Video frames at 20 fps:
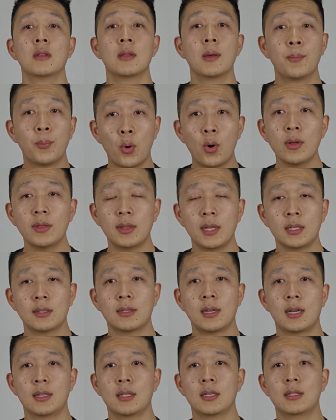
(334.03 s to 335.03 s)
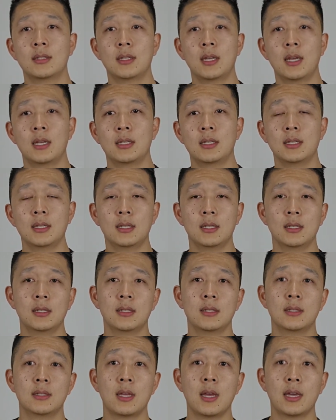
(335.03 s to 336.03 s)
The important thing to understand
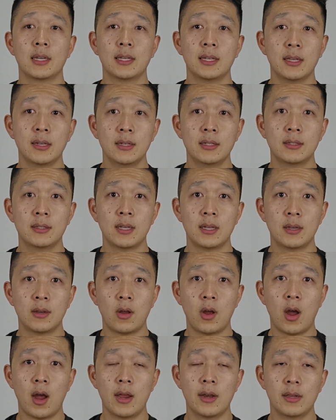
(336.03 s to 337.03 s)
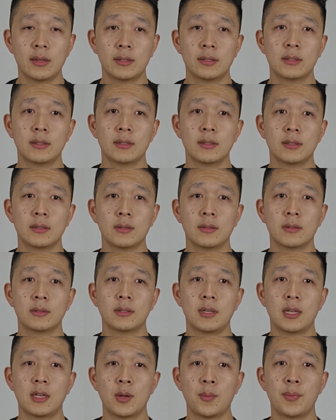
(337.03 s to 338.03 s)
is that Achilles tendonitis or
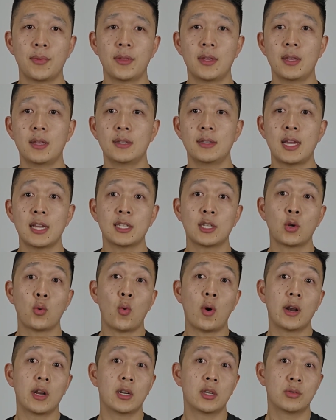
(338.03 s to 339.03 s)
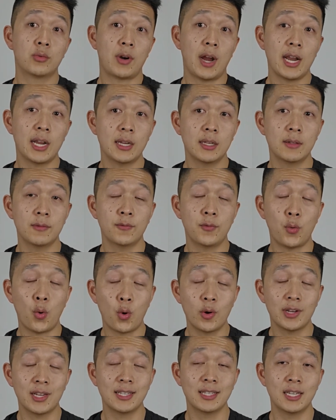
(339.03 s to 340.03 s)
tendinopathy is actually quite a
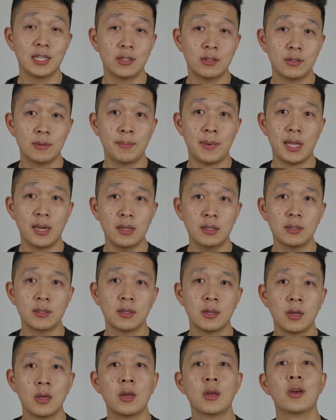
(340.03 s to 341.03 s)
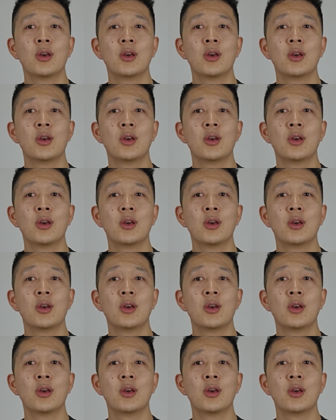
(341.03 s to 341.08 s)
straightforward condition to manage,